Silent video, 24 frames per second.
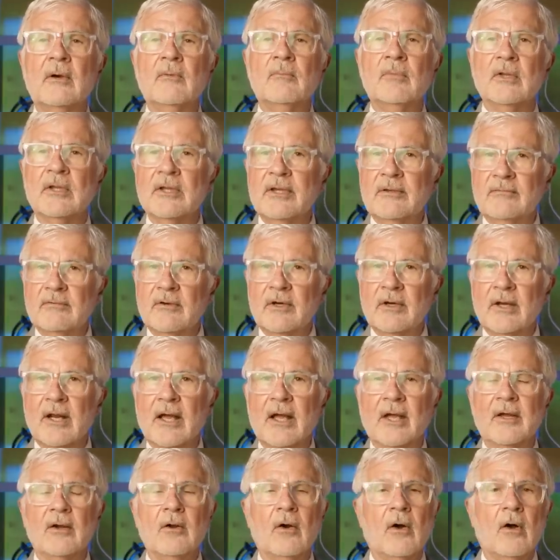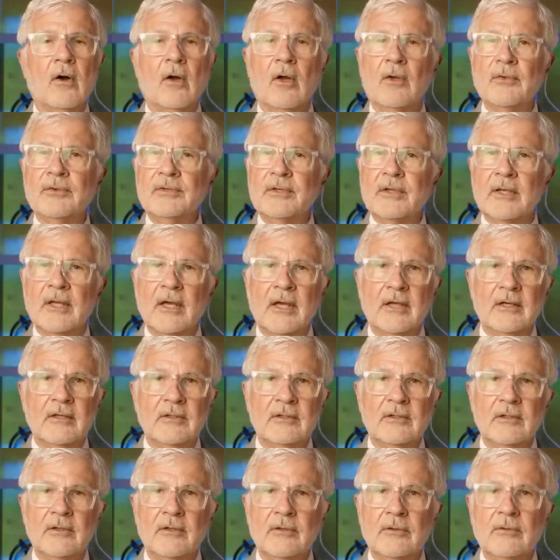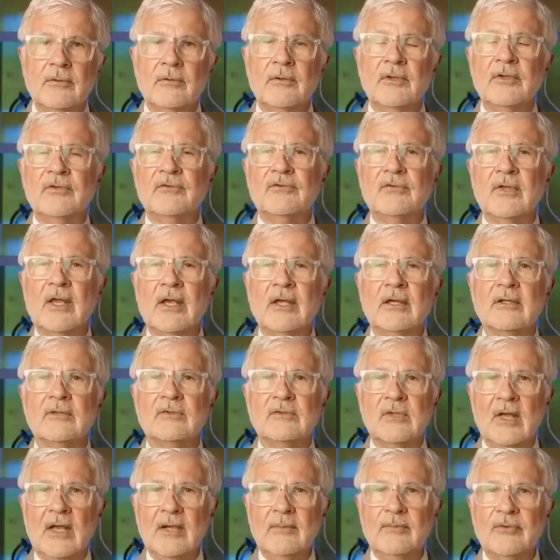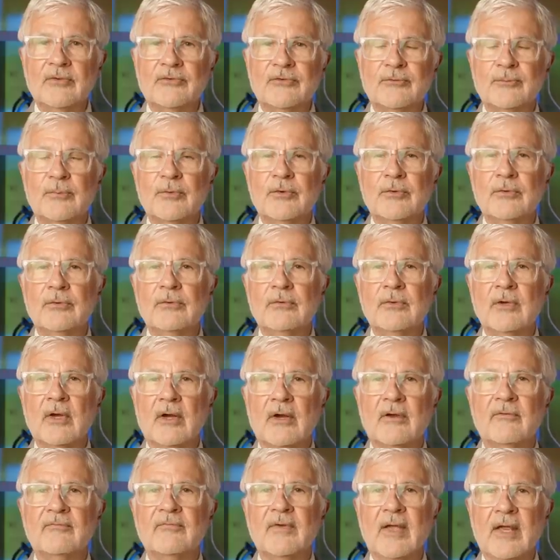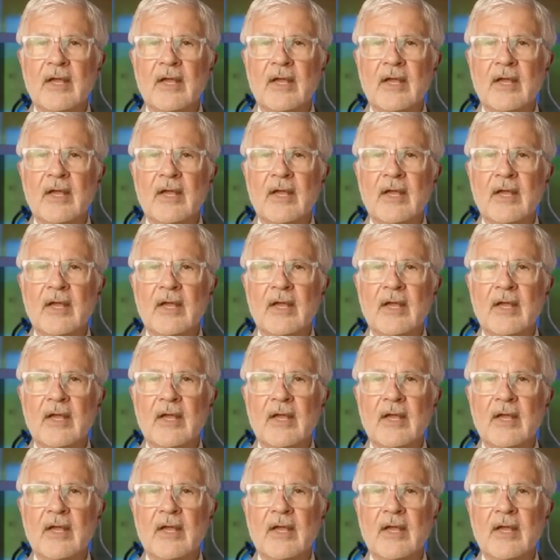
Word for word: Believe it or not, all you got to do is take a tablespoon of